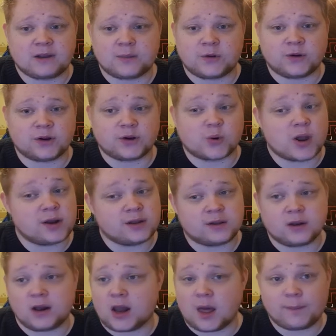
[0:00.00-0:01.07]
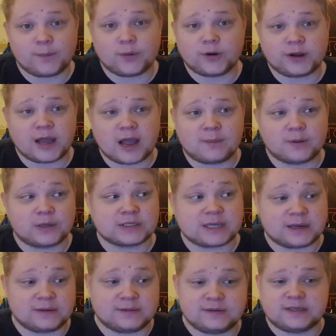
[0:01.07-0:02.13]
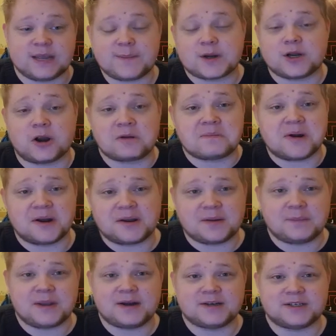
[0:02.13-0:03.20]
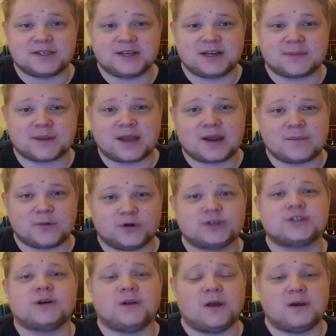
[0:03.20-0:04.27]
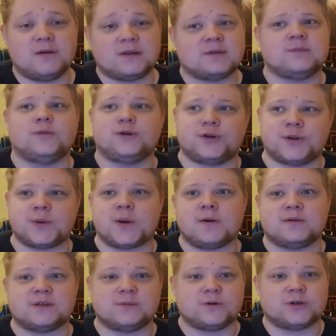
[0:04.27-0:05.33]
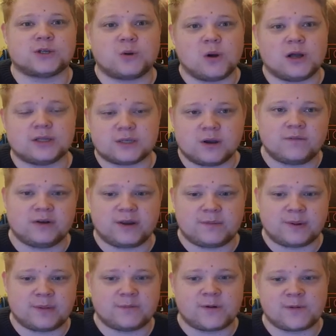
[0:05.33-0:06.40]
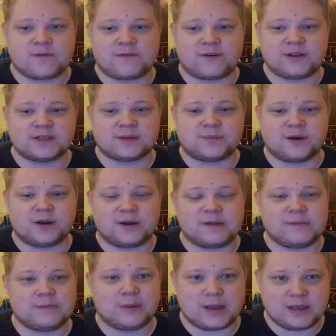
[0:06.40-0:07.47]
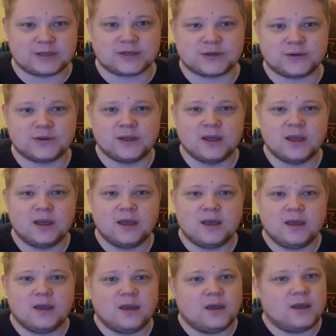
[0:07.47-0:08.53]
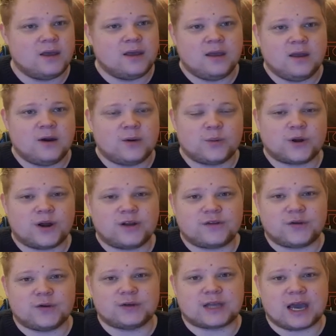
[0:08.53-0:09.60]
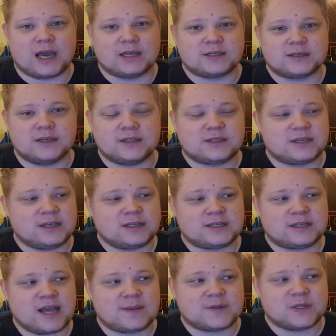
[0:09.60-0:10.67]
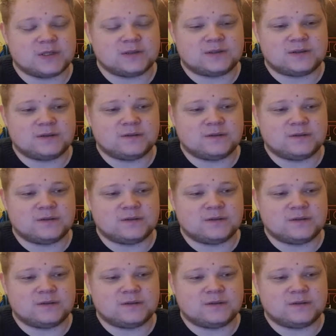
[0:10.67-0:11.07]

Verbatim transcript: I'm gonna grind it a lot more now because I did my Dark Matter shit. I'm getting more solos and more duos and more squads. Hopefully my my friends are playing playing too. We're gonna do it, guys. It's it's an absolute